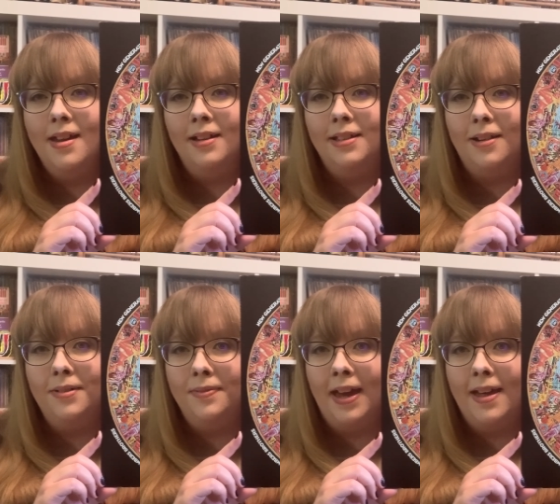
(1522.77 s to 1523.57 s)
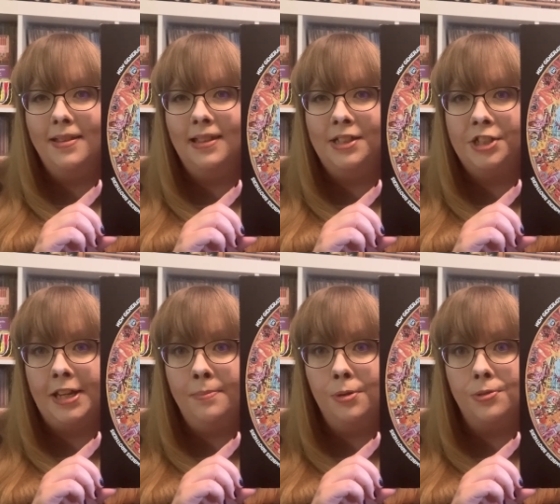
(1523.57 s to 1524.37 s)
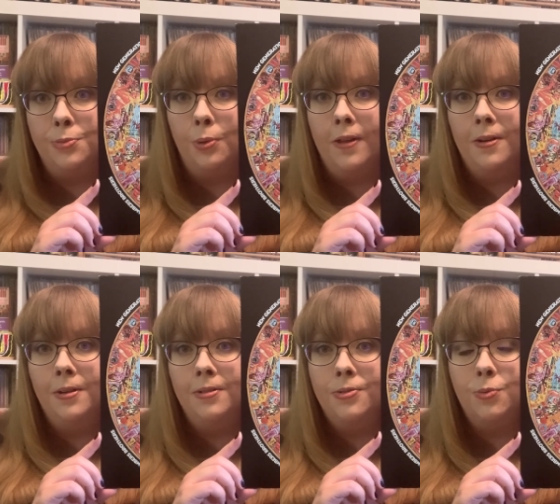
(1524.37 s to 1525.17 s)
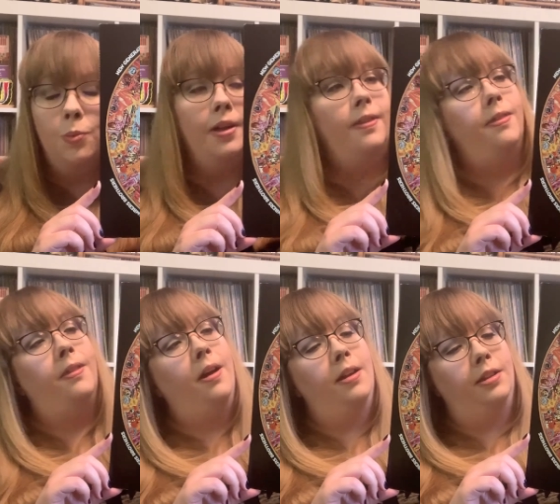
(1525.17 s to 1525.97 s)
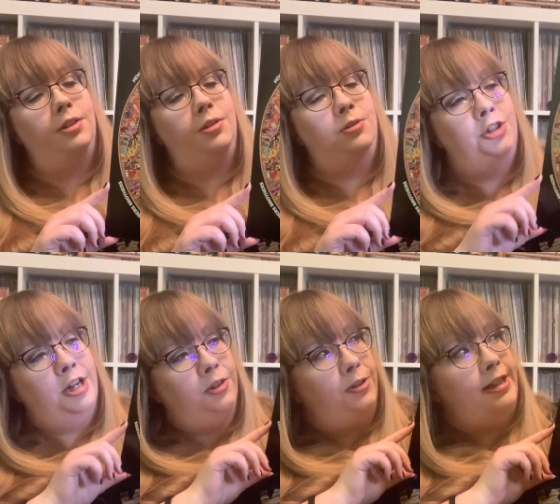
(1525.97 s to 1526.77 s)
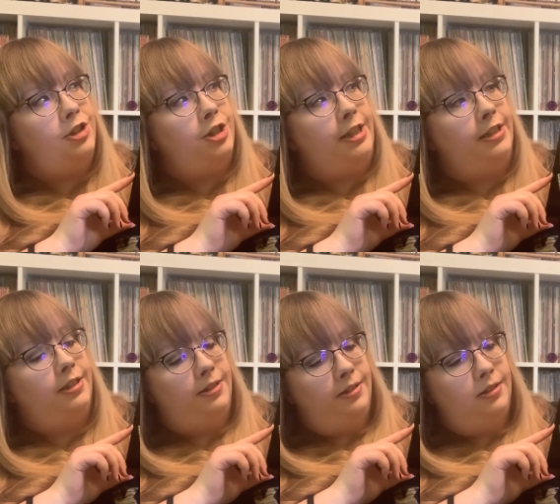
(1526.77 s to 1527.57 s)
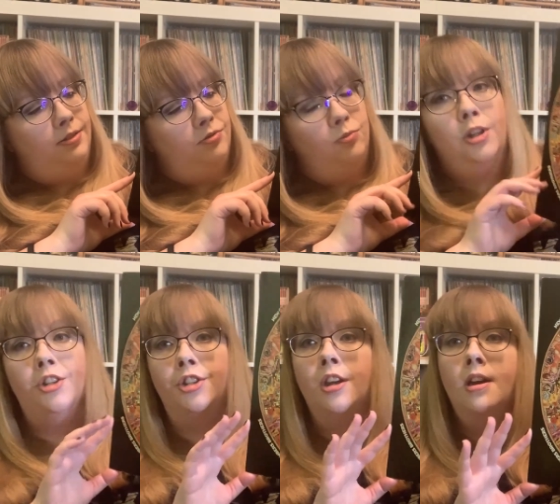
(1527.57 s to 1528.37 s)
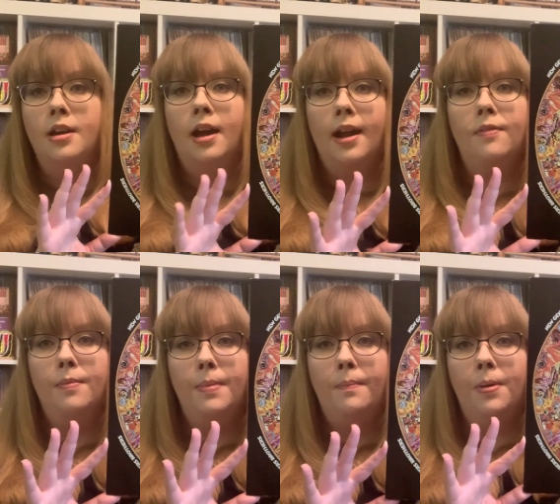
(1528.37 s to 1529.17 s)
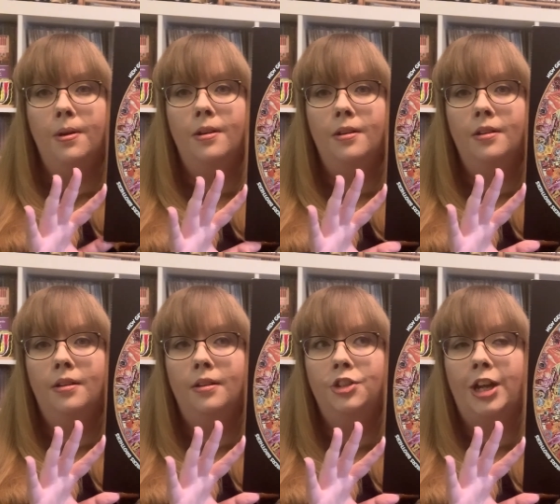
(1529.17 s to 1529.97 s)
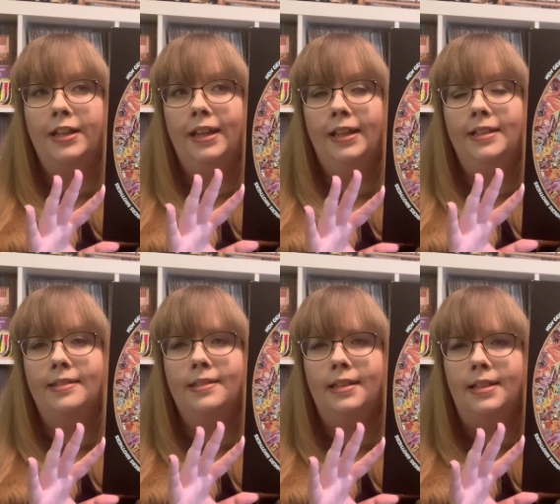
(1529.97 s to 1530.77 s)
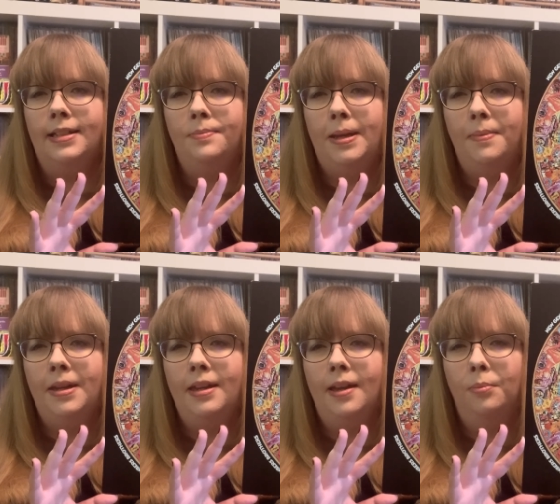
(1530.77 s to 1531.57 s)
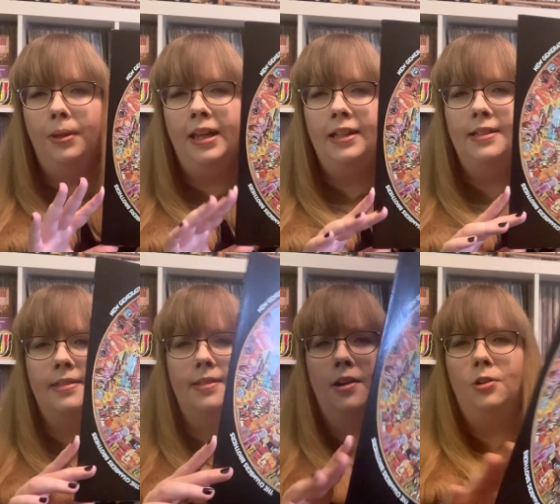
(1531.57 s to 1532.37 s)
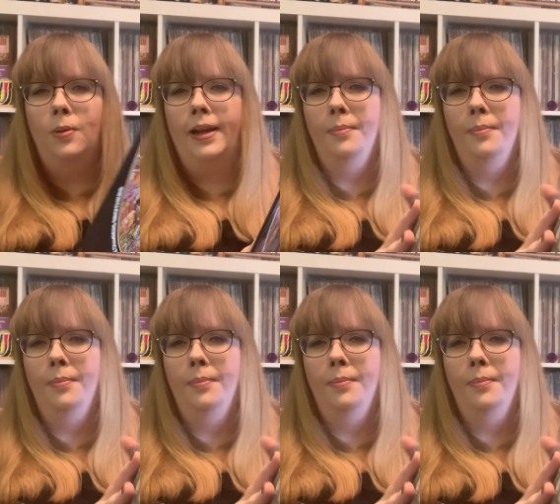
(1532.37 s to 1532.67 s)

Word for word: Now we've got the Chambers Brothers with The New Generation, which I remember John getting the C D maybe and playing this song quite a